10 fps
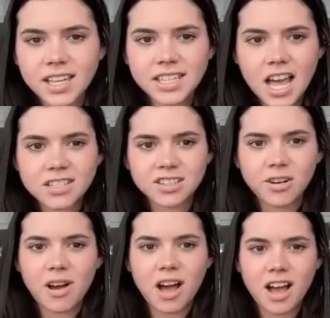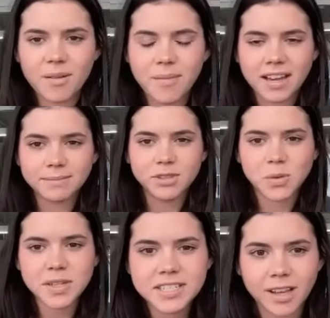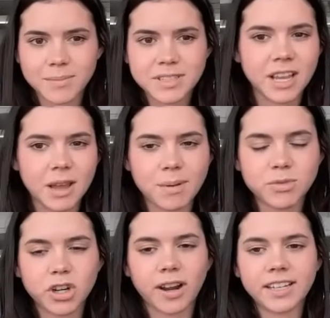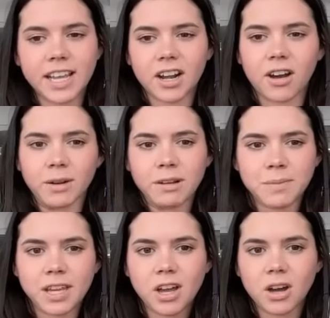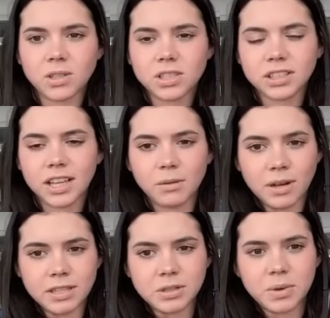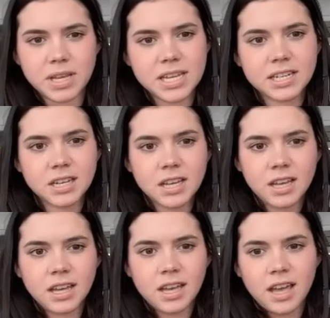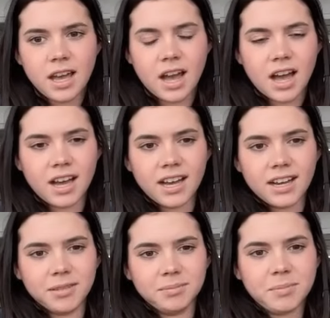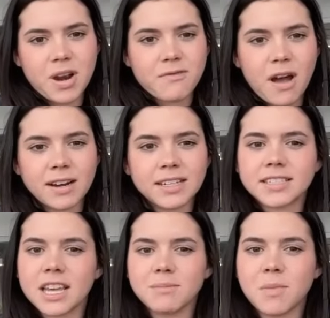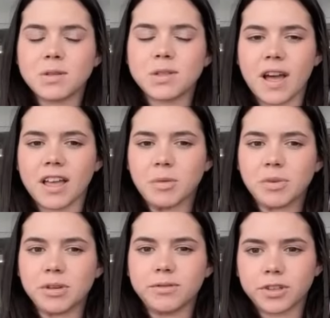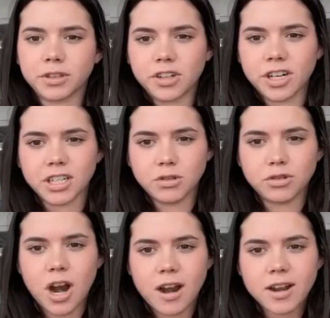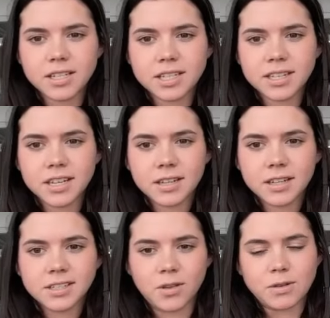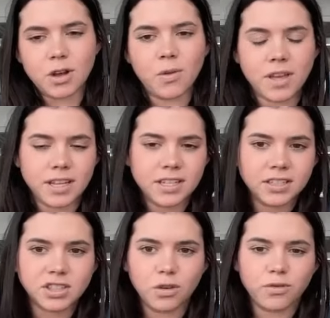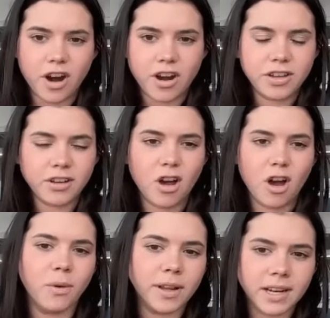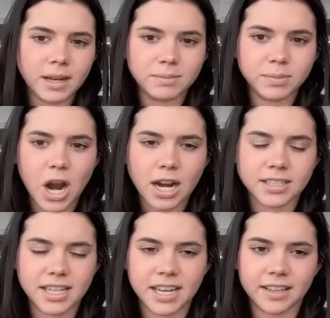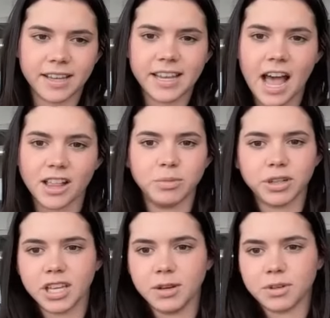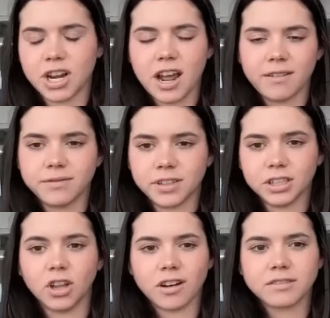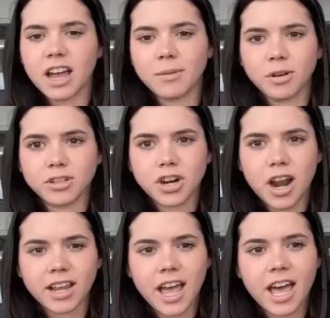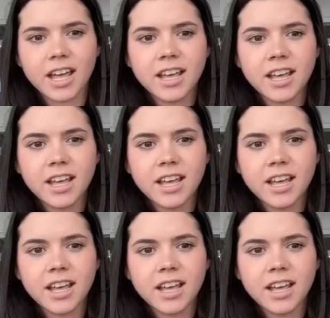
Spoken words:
Yeah, so I'm doing some sim. I'm trying to get on it with my coach like once a week. But I find it's like most valuable for learning new tracks. So there's only so far you can go when I'm practicing at like Calabugie, which I have a lot of time on track at.